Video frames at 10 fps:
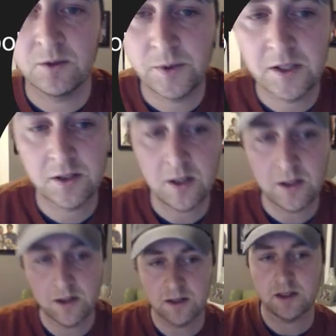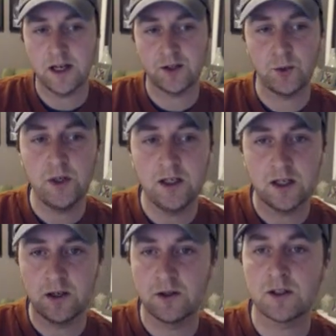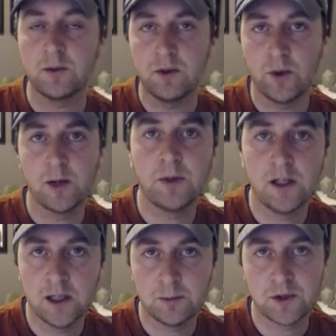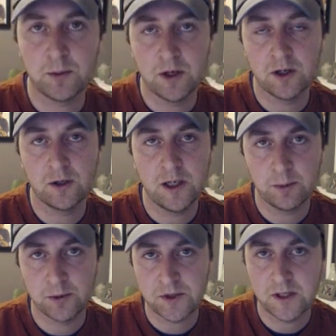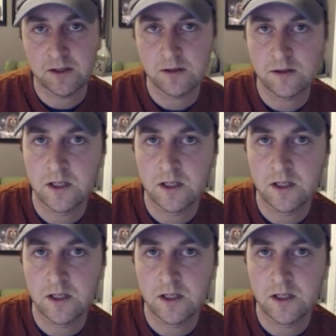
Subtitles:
We started this last week, and it's going to be ramping up tomorrow, April 6th.